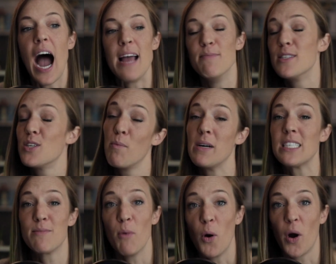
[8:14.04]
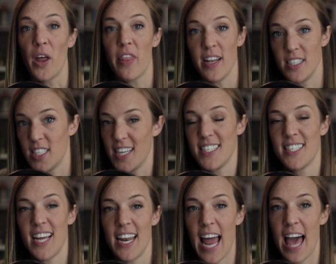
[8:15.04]
I'm so much more than
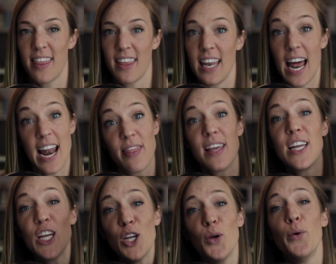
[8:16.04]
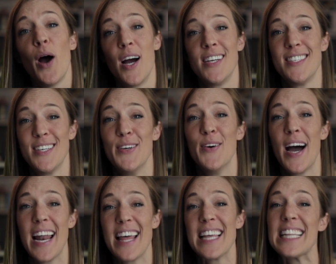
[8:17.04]
just an athlete. And I think you are too.
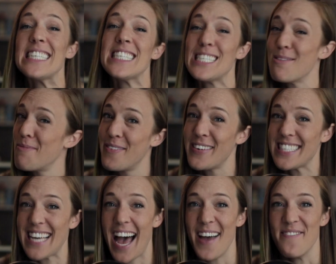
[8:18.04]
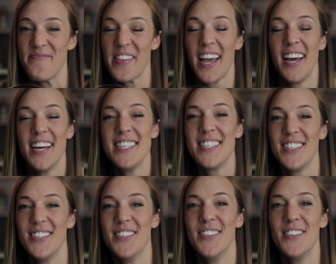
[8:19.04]
And I think this is the perfect time
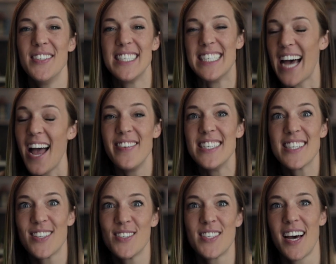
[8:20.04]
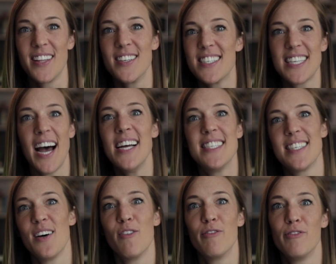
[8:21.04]
to dive into those other
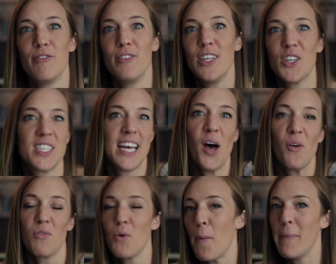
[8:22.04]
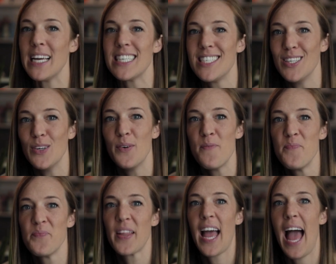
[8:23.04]
sides of yourself. What makes you
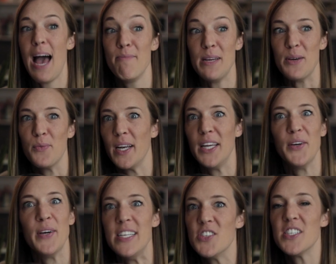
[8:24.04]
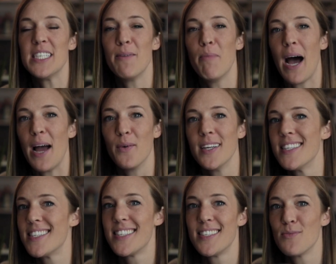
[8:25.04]
happy? What are you interested by? What
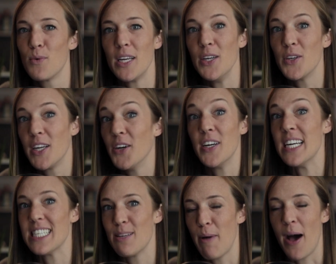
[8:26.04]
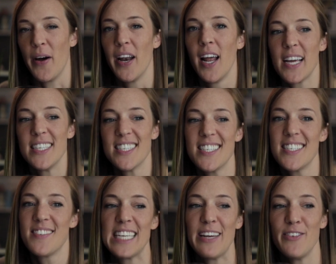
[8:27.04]
are you curious about? And
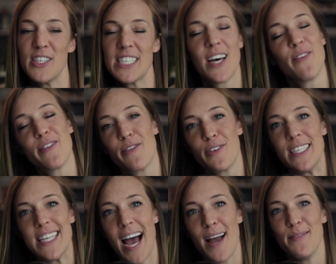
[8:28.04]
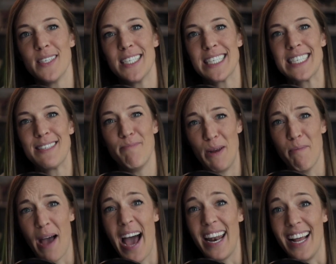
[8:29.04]
just give yourself the free time to just be
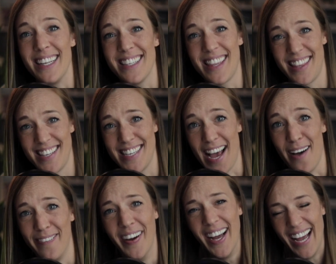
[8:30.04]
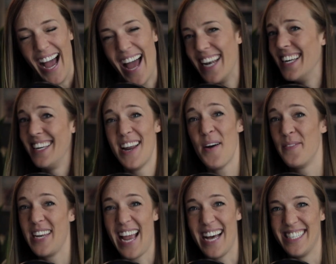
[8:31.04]
bad at stuff and
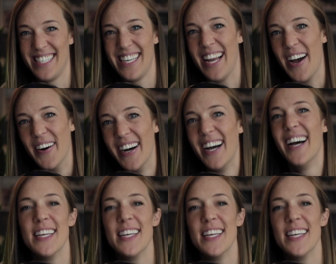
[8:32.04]
nobody has to know.